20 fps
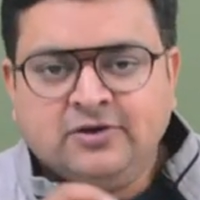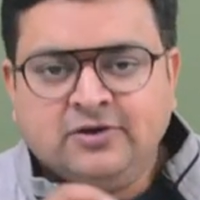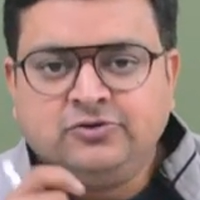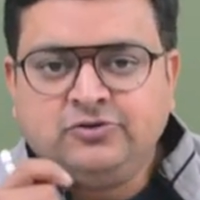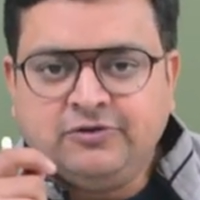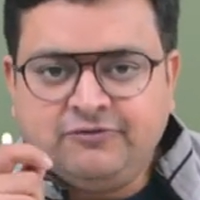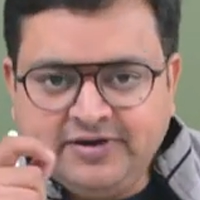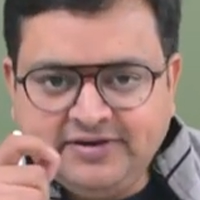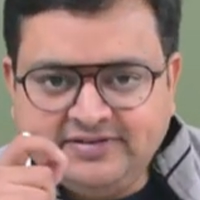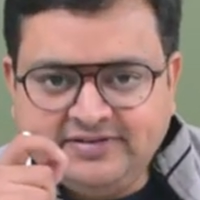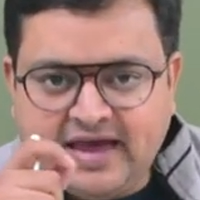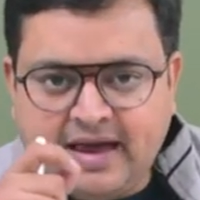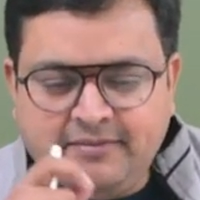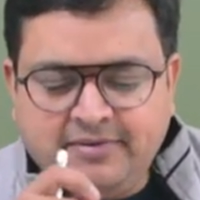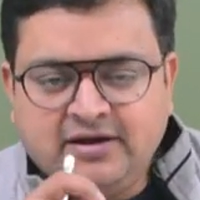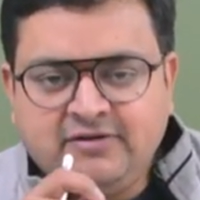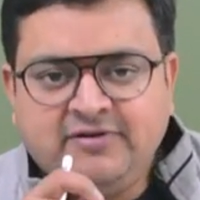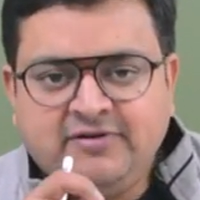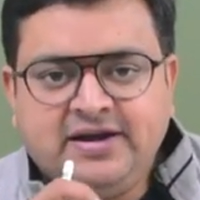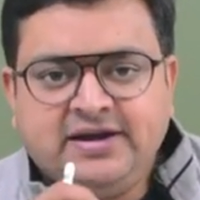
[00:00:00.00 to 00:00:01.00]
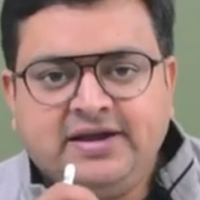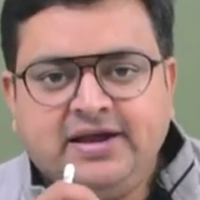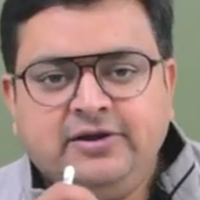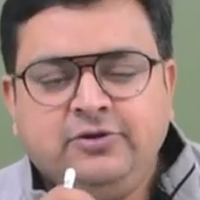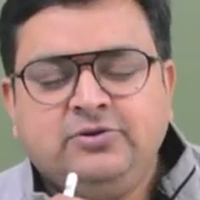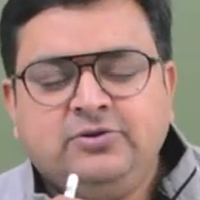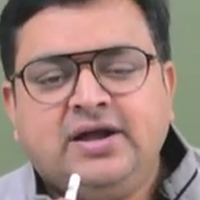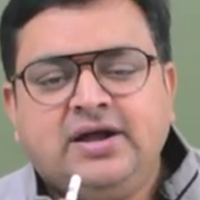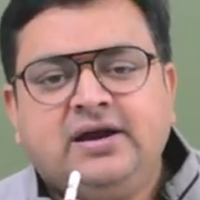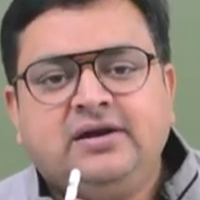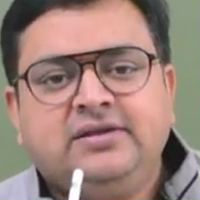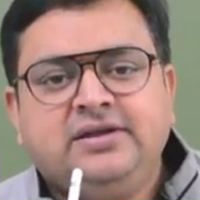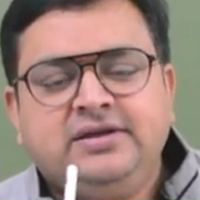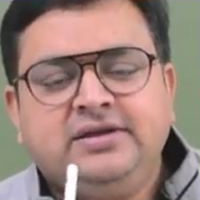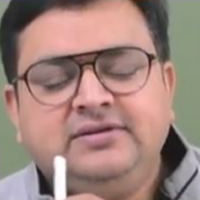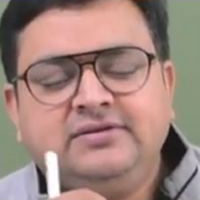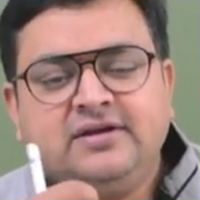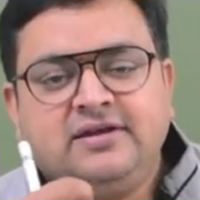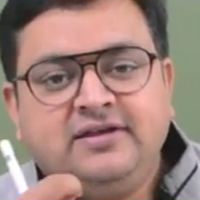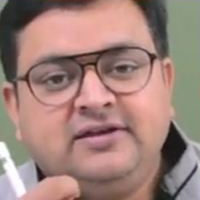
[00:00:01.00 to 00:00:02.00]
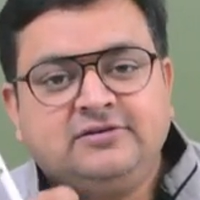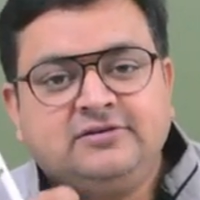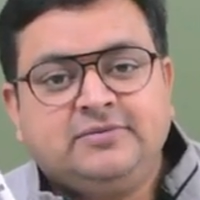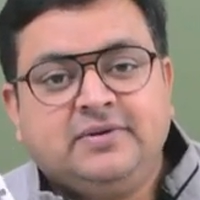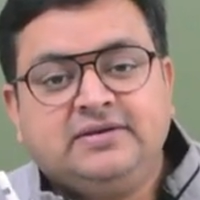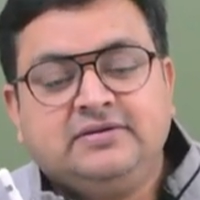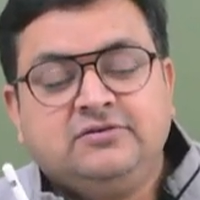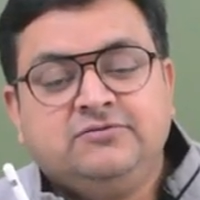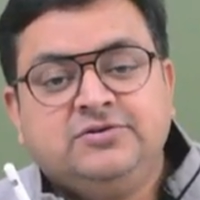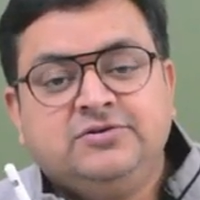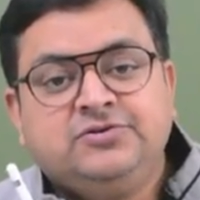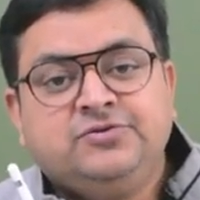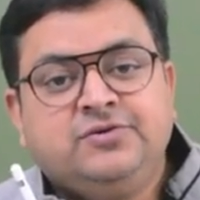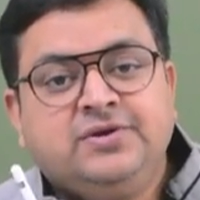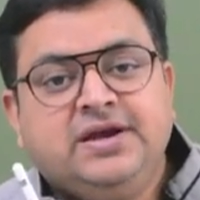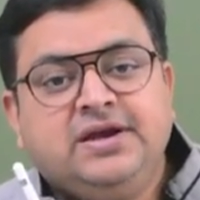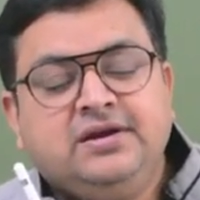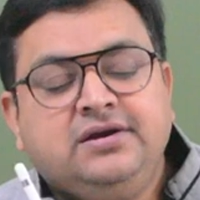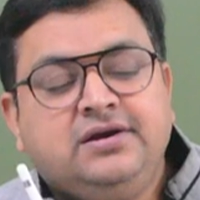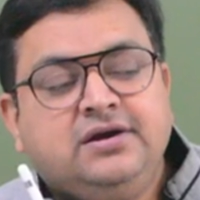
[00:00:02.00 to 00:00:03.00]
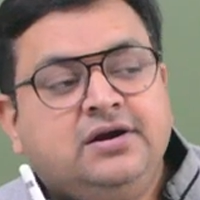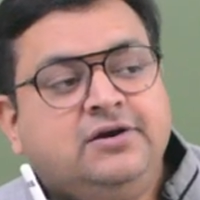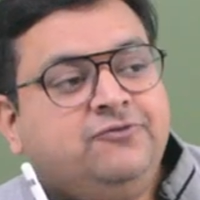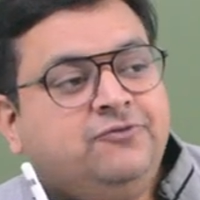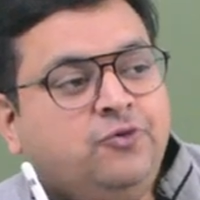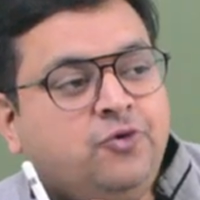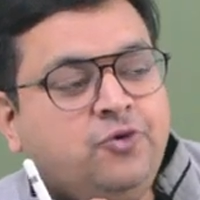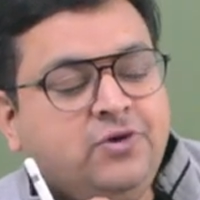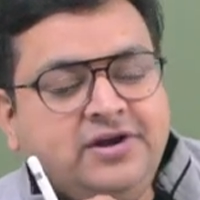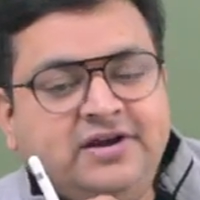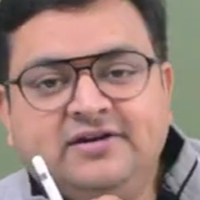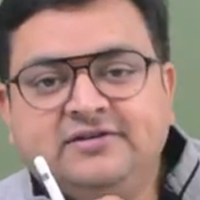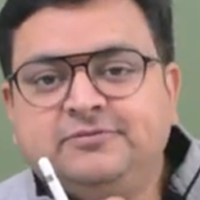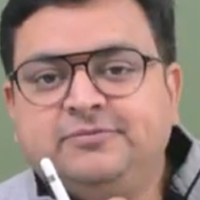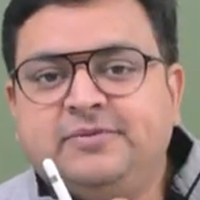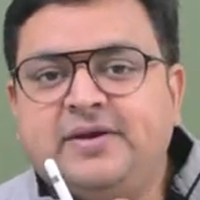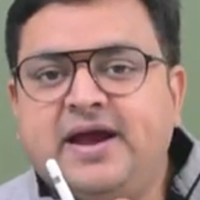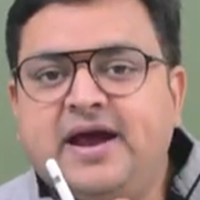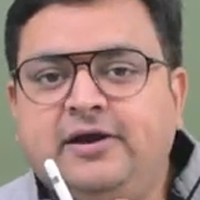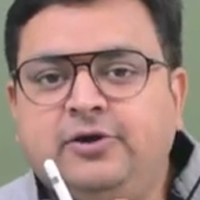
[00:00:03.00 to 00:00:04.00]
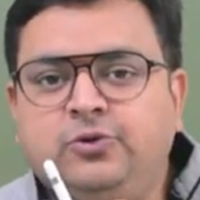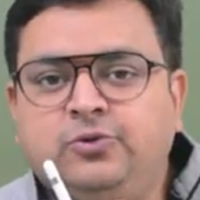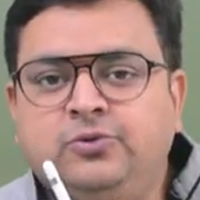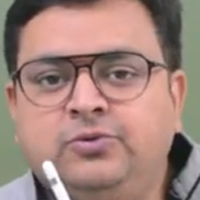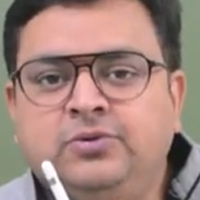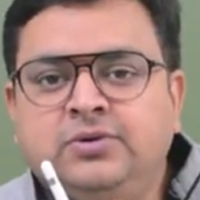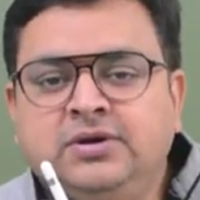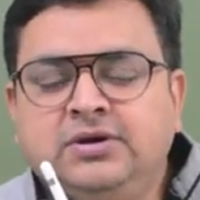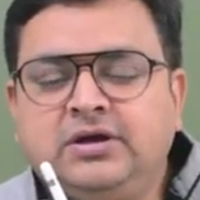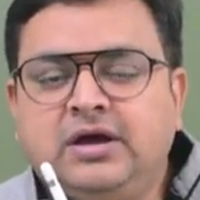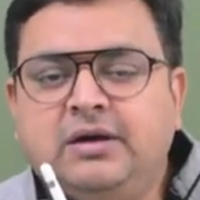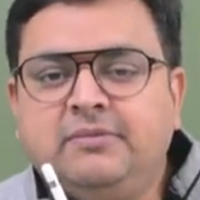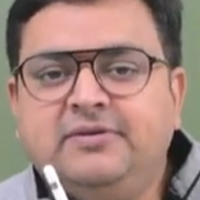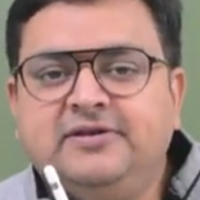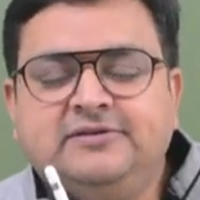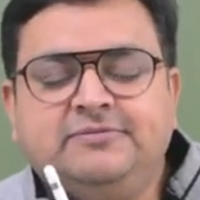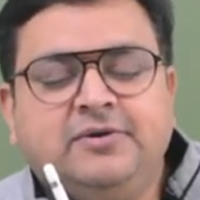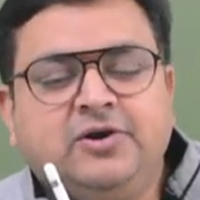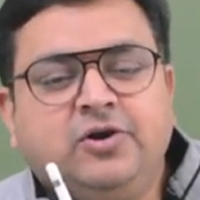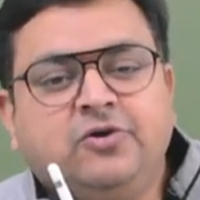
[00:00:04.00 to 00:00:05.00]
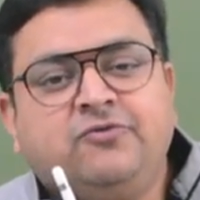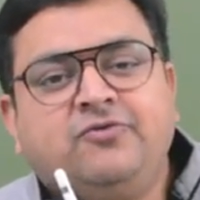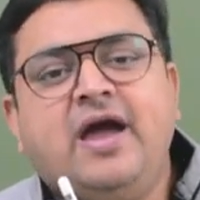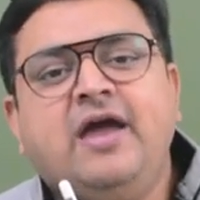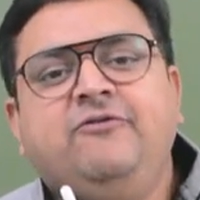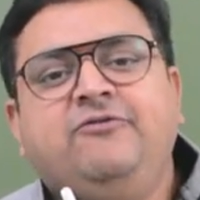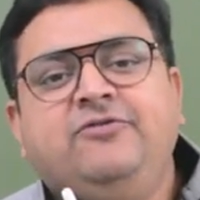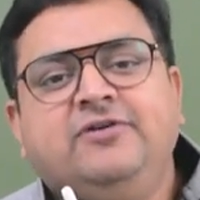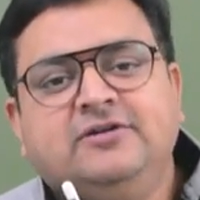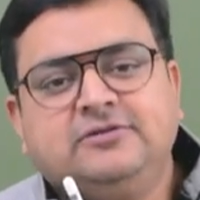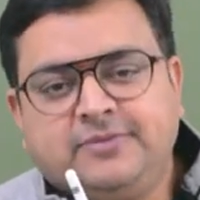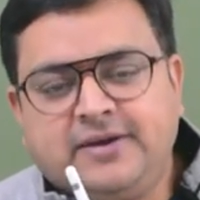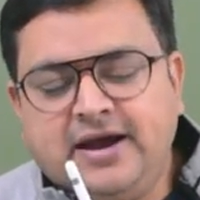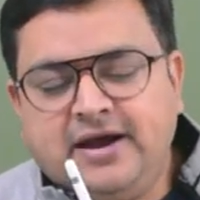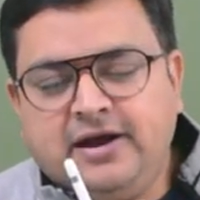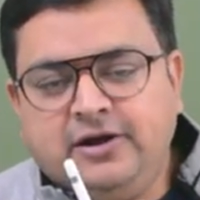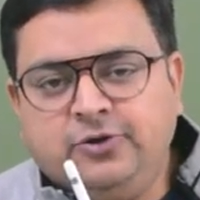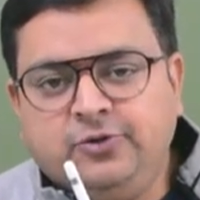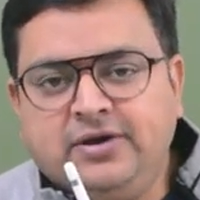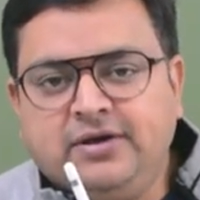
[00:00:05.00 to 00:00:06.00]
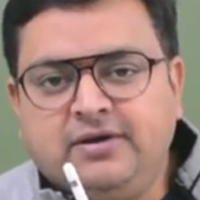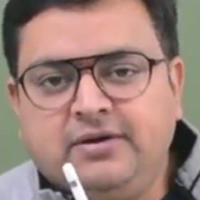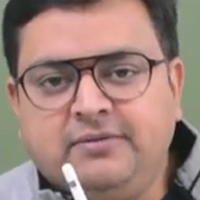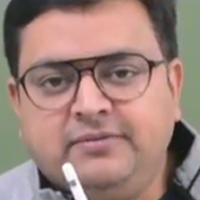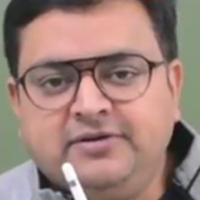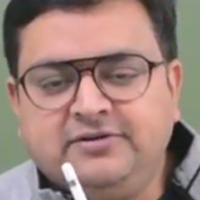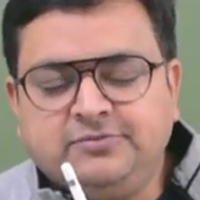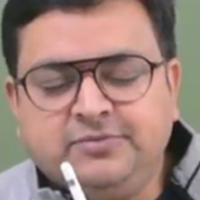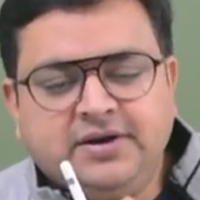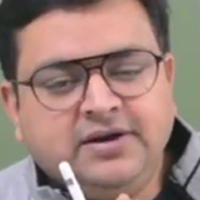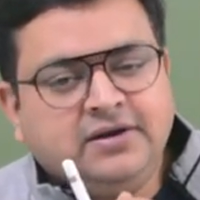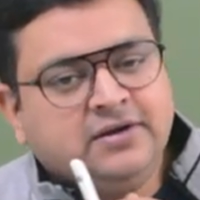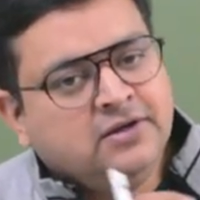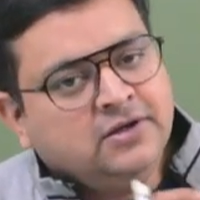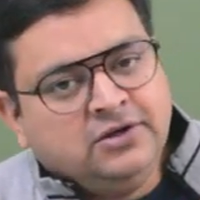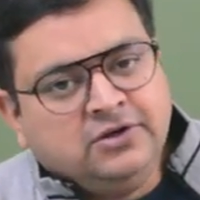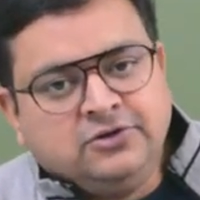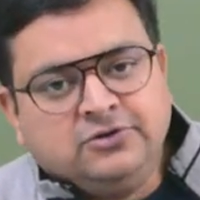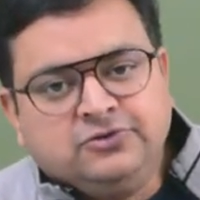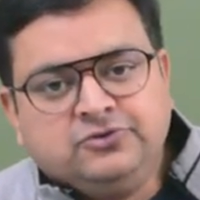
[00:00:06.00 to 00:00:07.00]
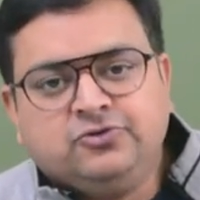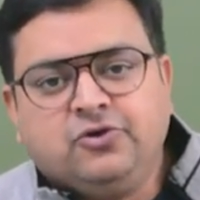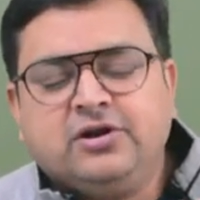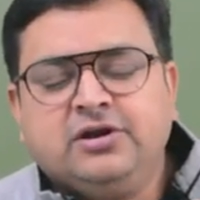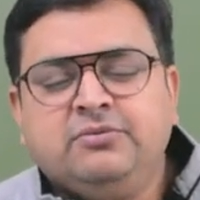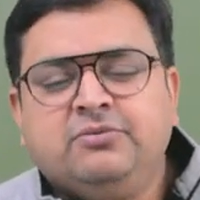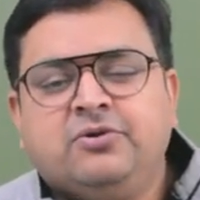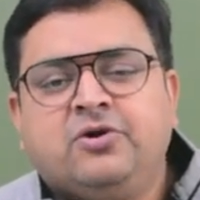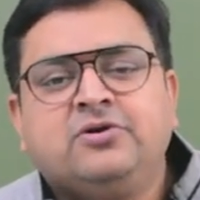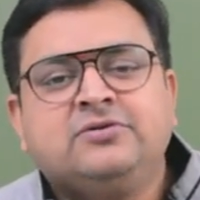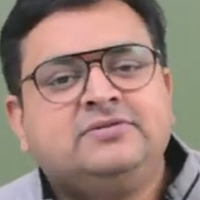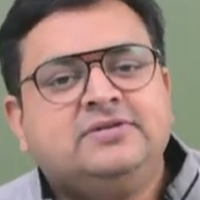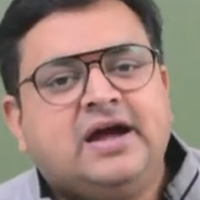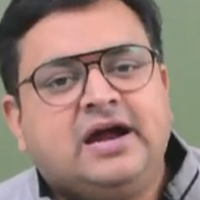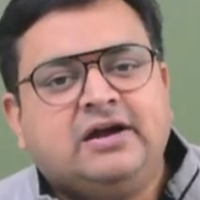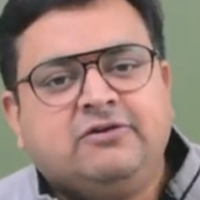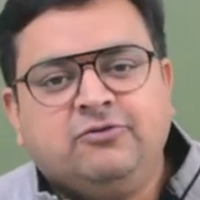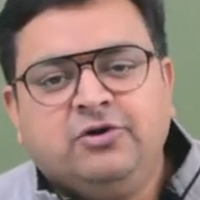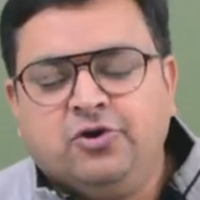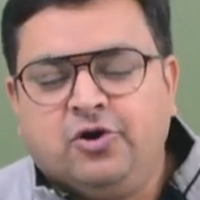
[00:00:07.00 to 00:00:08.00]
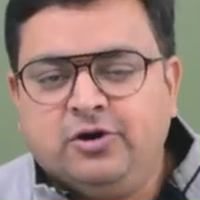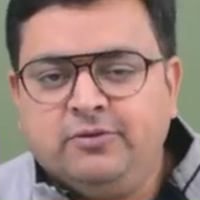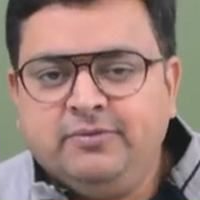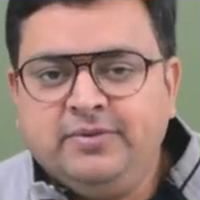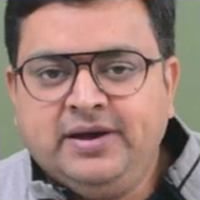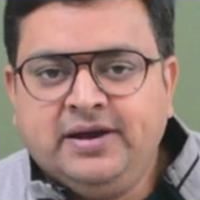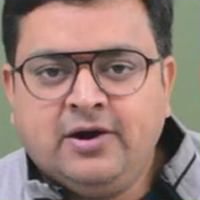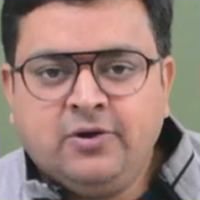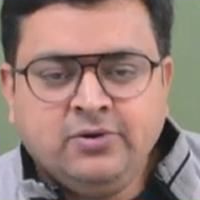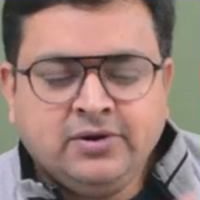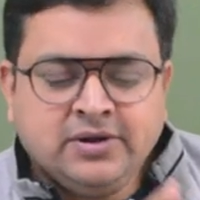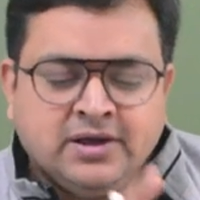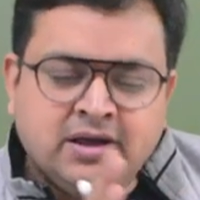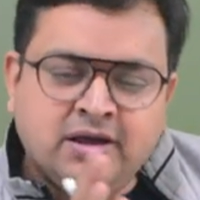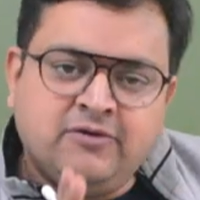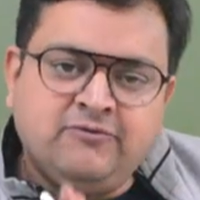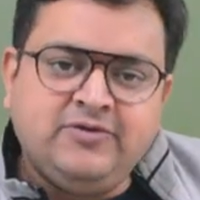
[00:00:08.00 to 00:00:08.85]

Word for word: So if examiner will tell you that these are the expenses which were incurred four years prior to commencement or five years prior to commencement, sorry boss, that will not be allowed.